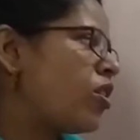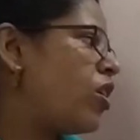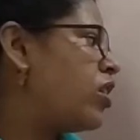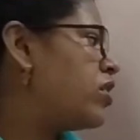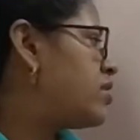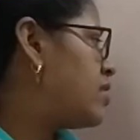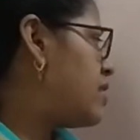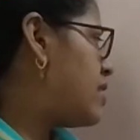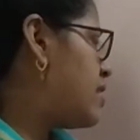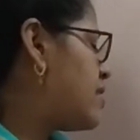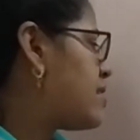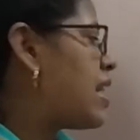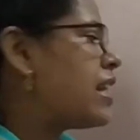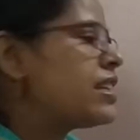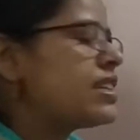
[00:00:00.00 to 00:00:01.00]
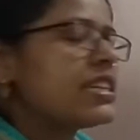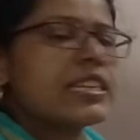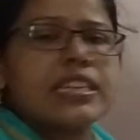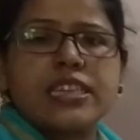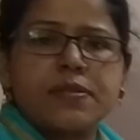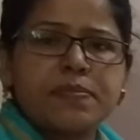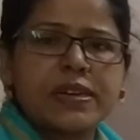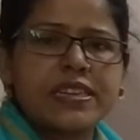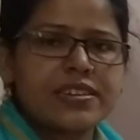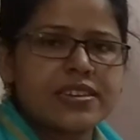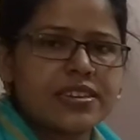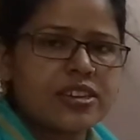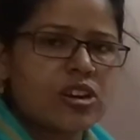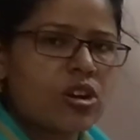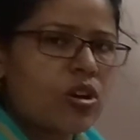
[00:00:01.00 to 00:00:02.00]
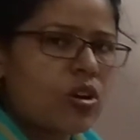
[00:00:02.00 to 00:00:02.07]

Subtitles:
clause is an independent